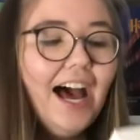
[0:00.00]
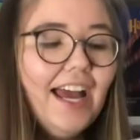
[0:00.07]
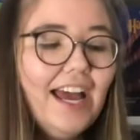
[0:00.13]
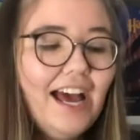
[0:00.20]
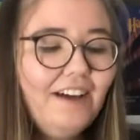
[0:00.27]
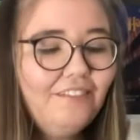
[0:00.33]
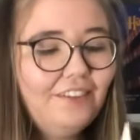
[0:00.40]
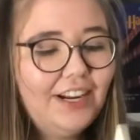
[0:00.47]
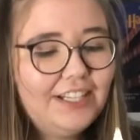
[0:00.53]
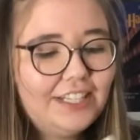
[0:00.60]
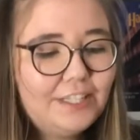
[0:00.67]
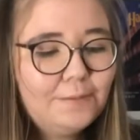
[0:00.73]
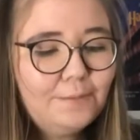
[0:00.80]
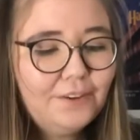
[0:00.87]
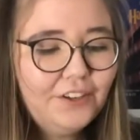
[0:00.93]
I have read
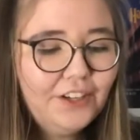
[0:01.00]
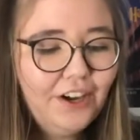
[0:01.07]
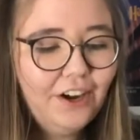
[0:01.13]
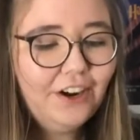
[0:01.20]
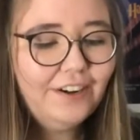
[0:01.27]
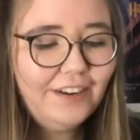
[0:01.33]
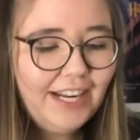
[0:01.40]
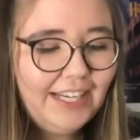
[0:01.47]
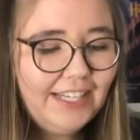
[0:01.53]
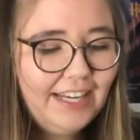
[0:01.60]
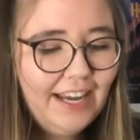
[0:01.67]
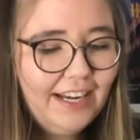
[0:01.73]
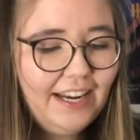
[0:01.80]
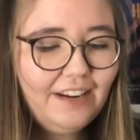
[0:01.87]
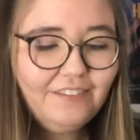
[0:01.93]
this book already
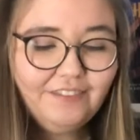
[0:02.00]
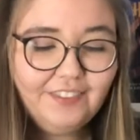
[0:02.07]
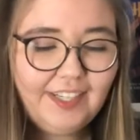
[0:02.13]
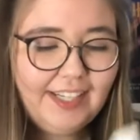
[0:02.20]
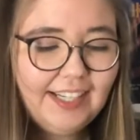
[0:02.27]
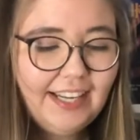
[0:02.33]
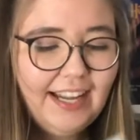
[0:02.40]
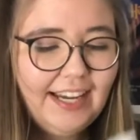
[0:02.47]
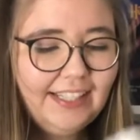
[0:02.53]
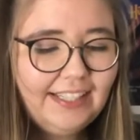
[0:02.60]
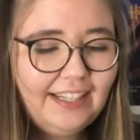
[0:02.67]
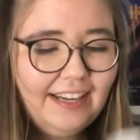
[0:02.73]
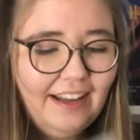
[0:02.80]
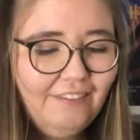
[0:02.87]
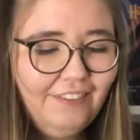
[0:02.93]
and I really liked
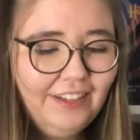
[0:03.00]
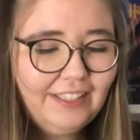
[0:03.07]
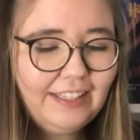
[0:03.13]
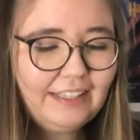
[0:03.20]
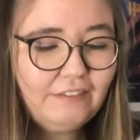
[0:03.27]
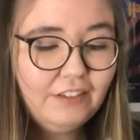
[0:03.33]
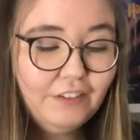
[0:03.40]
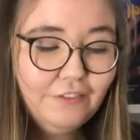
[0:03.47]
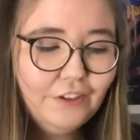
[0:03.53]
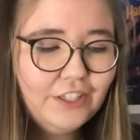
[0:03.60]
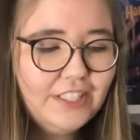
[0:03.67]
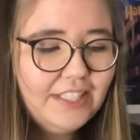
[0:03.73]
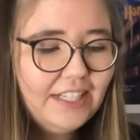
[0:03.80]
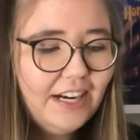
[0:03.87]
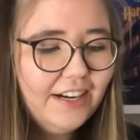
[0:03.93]
it. I think I gave it 4
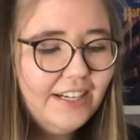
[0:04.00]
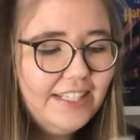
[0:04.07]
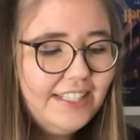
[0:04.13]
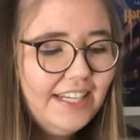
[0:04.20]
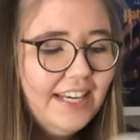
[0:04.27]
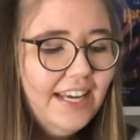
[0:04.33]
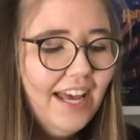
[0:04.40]
stars.